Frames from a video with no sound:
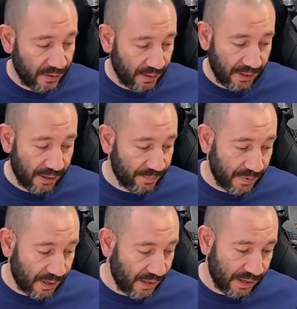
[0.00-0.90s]

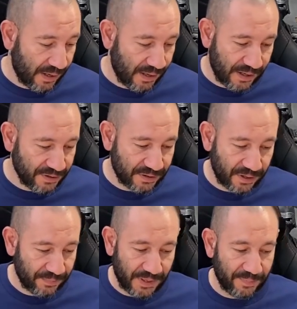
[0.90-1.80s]
I just
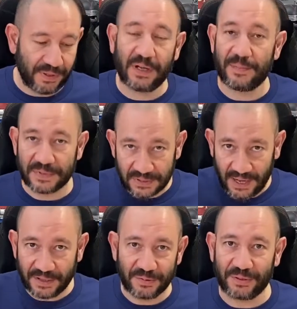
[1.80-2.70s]
hope that becomes the
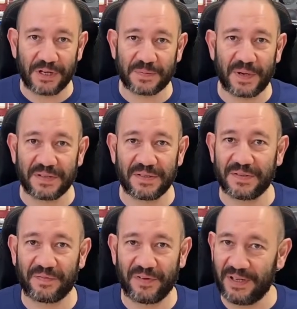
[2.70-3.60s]
actual Ghostbusters
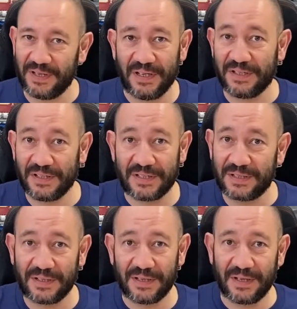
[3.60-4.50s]
3, and it
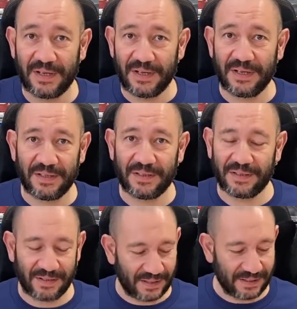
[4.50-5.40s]
just,
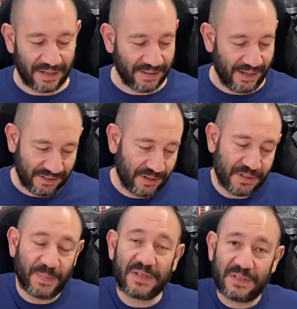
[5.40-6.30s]
I don't know, gets
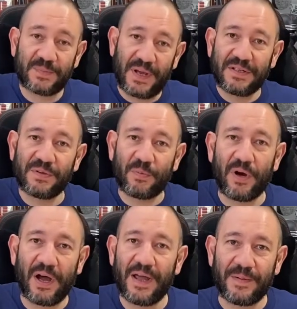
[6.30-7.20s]
Ghostbusters back to
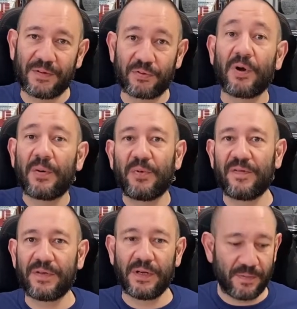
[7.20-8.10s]
what I grew up
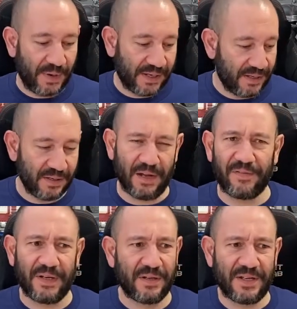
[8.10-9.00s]
with, you know, back in, I
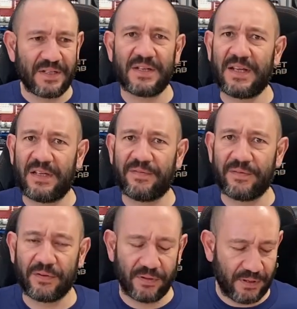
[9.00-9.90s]
think,
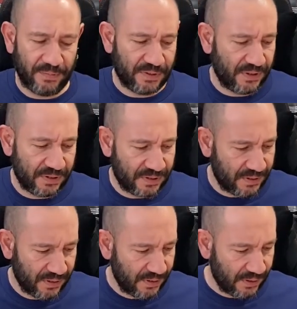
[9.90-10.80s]
1984. It was just
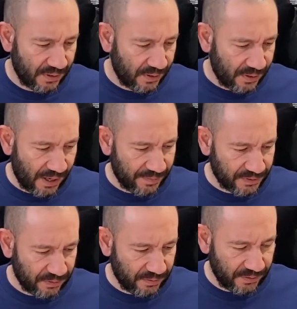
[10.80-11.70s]

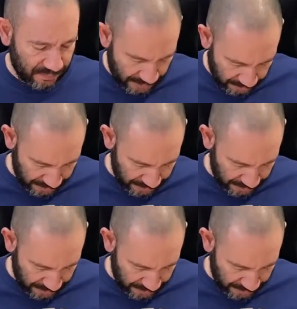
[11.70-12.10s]
absolutely, well,